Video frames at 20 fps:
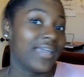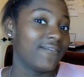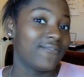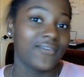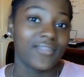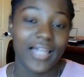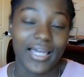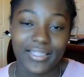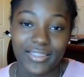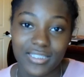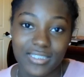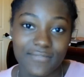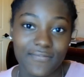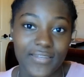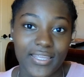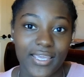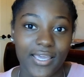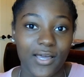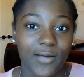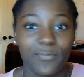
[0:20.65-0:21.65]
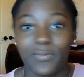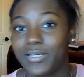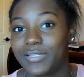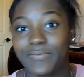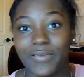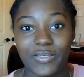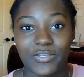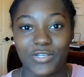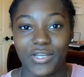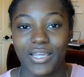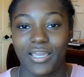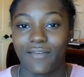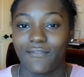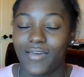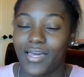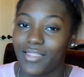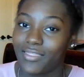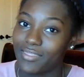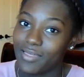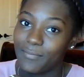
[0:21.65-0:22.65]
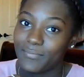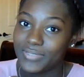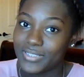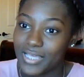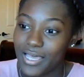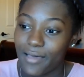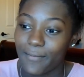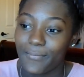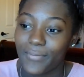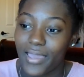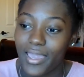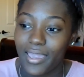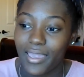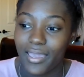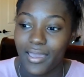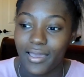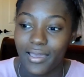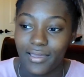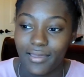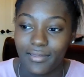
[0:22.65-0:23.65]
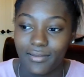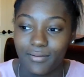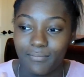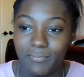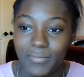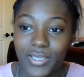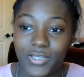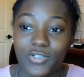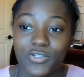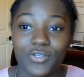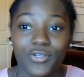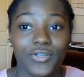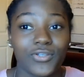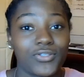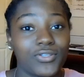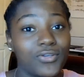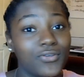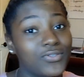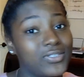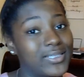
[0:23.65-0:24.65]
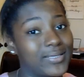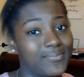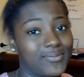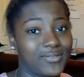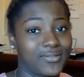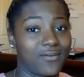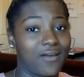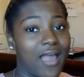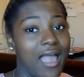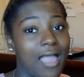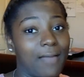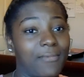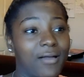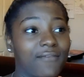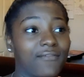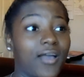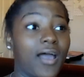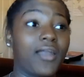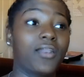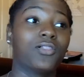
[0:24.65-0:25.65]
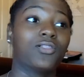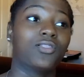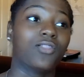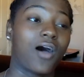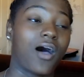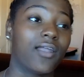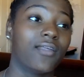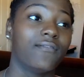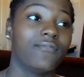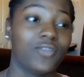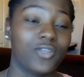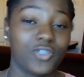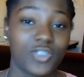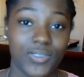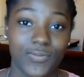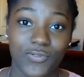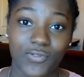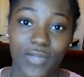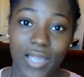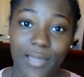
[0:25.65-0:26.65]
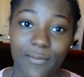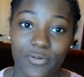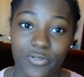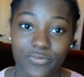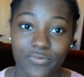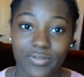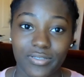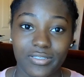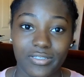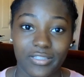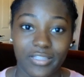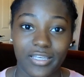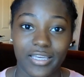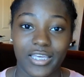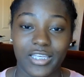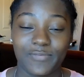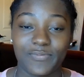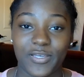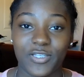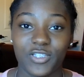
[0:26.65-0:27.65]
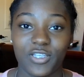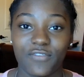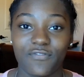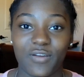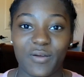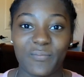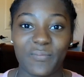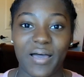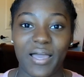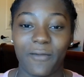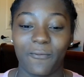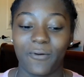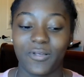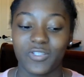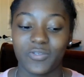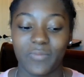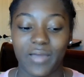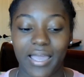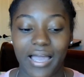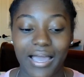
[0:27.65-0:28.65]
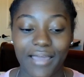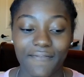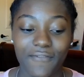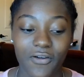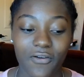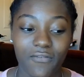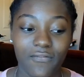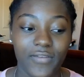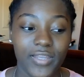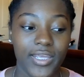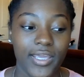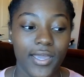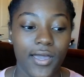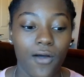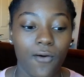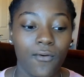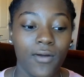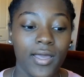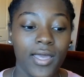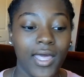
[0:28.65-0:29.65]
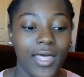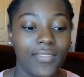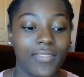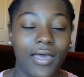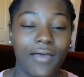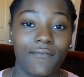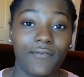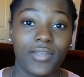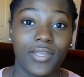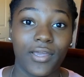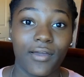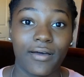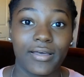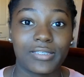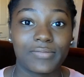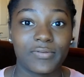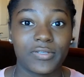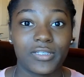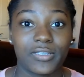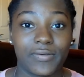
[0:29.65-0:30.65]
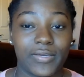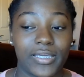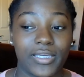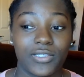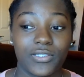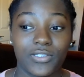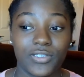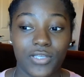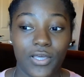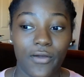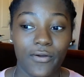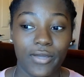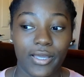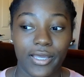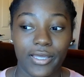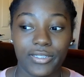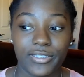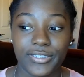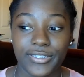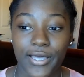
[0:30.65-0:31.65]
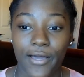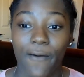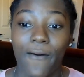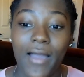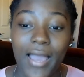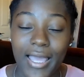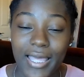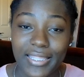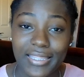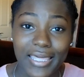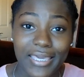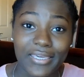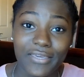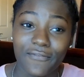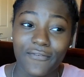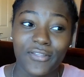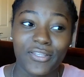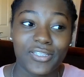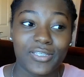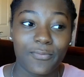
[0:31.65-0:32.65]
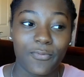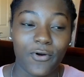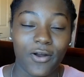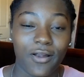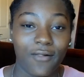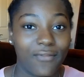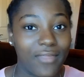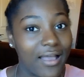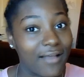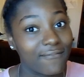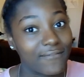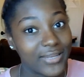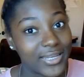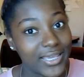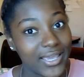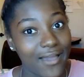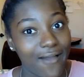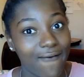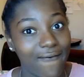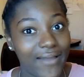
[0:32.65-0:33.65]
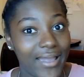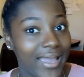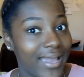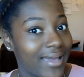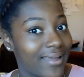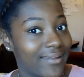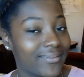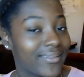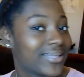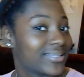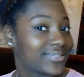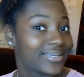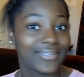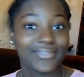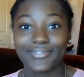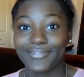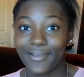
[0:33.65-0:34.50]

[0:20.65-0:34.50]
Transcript: If you like this video, please make sure to give it a thumbs up and make sure to subscribe. I've gotten a lot of new subscribers recently, especially from my What's My iPhone video. That video has been doing so good, so thank you for the support on that video, and let's get